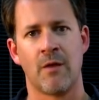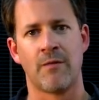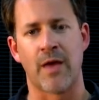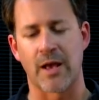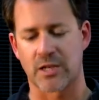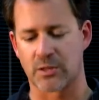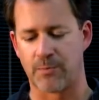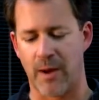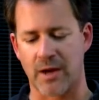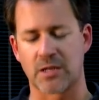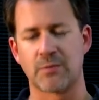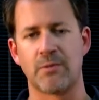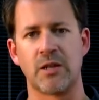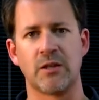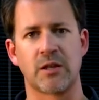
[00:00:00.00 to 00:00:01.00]
They expect
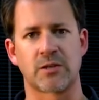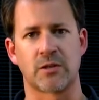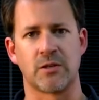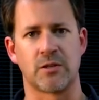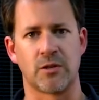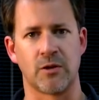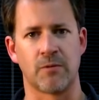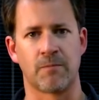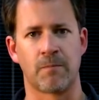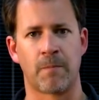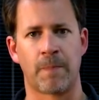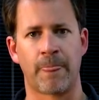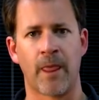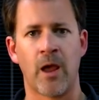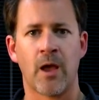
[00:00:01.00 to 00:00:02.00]
to be listened to.
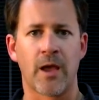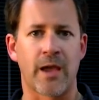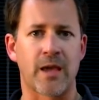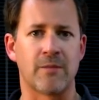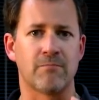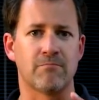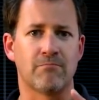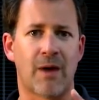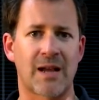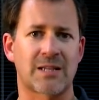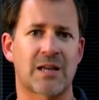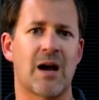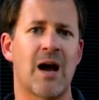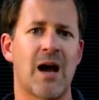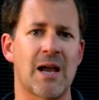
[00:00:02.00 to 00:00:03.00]
In my
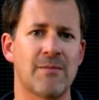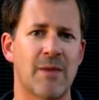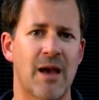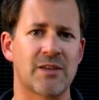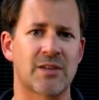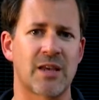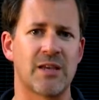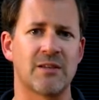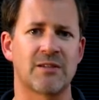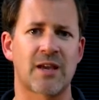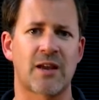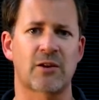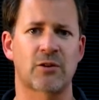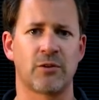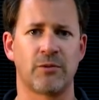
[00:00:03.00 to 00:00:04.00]
time as a
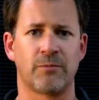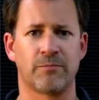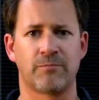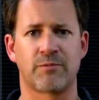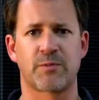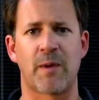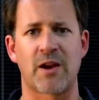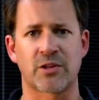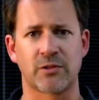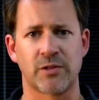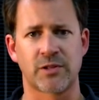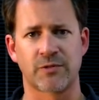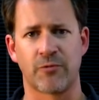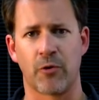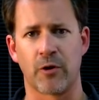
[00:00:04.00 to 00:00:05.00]
technical
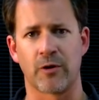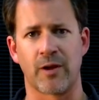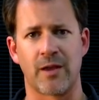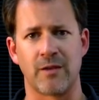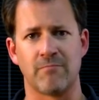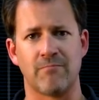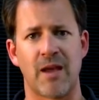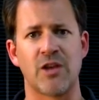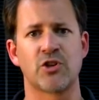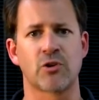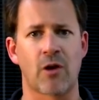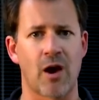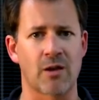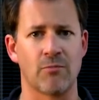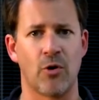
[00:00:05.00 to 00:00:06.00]
specialist for a
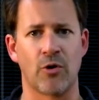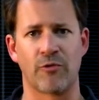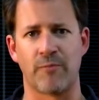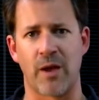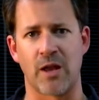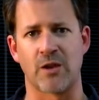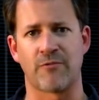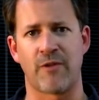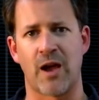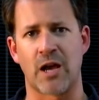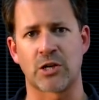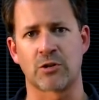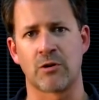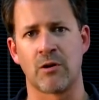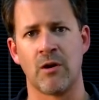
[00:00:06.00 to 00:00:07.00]
major automotive
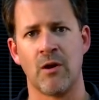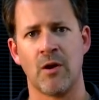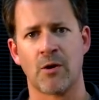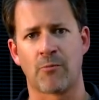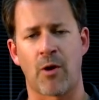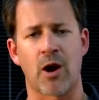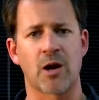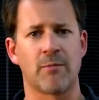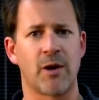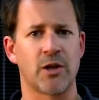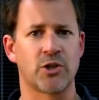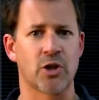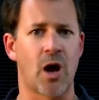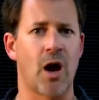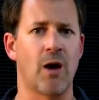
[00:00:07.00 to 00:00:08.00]
manufacturer, part of my
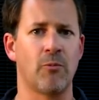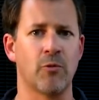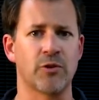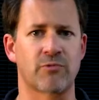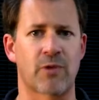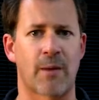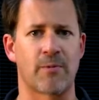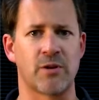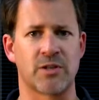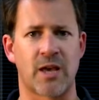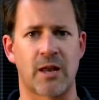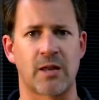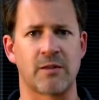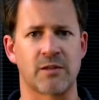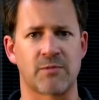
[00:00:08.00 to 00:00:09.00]
job
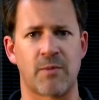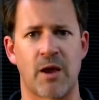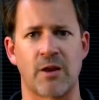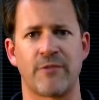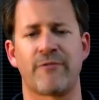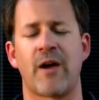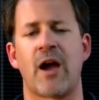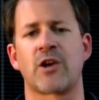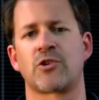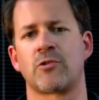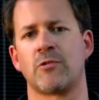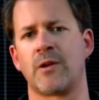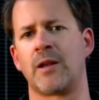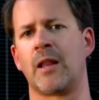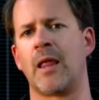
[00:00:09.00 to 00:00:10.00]
representing this
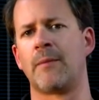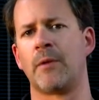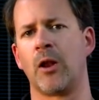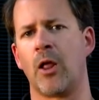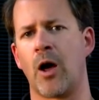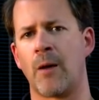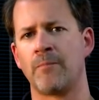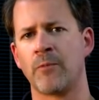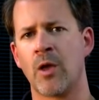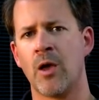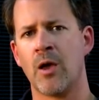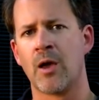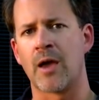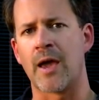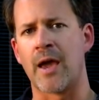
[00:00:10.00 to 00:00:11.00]
manufacturer in lemon law.
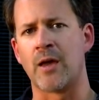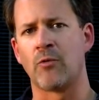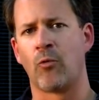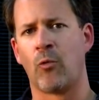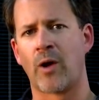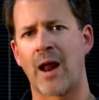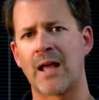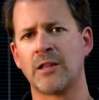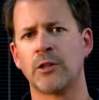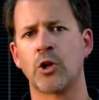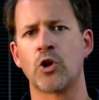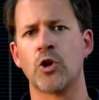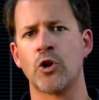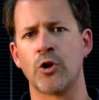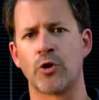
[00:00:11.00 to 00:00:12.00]
And what I
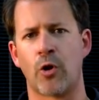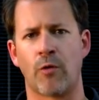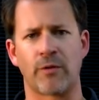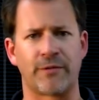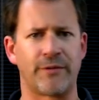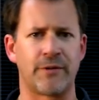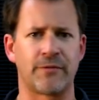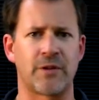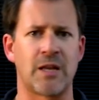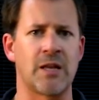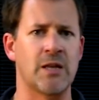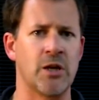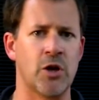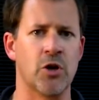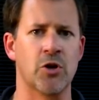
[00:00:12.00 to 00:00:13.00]
learned over
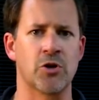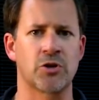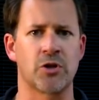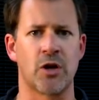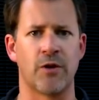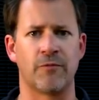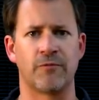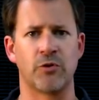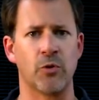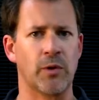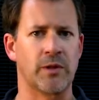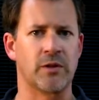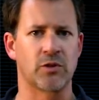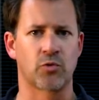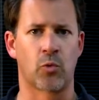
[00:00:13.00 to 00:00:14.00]
15 years of
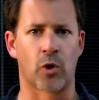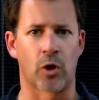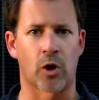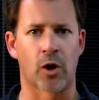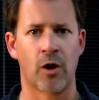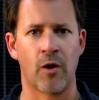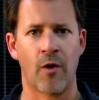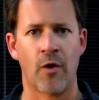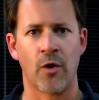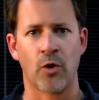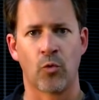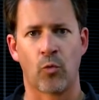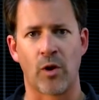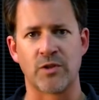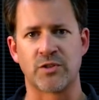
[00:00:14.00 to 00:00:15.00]
doing this work
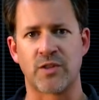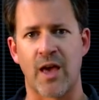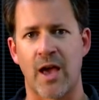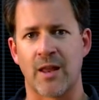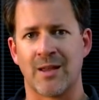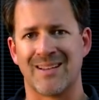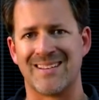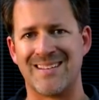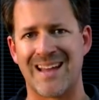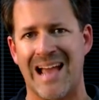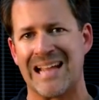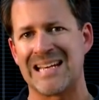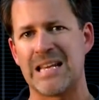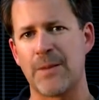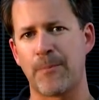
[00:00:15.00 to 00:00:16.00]
was that
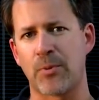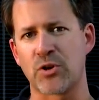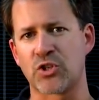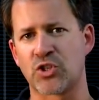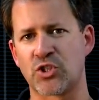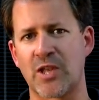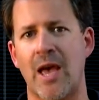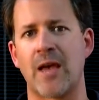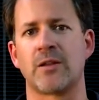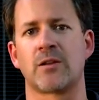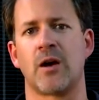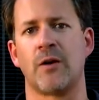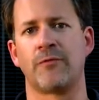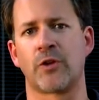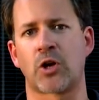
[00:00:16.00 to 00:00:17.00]
90%
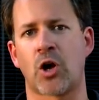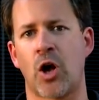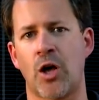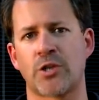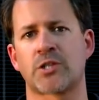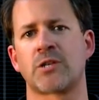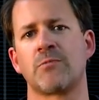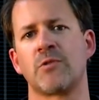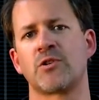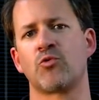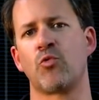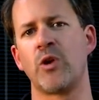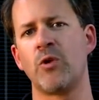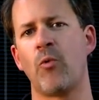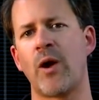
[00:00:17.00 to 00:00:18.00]
of the customers
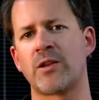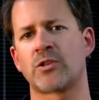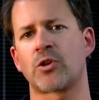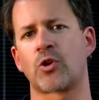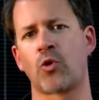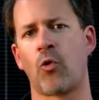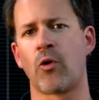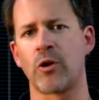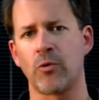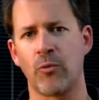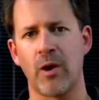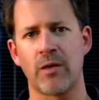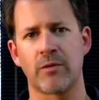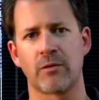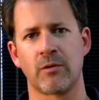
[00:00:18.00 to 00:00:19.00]
we went to court
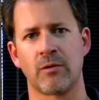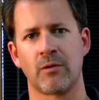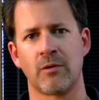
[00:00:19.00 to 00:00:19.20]
with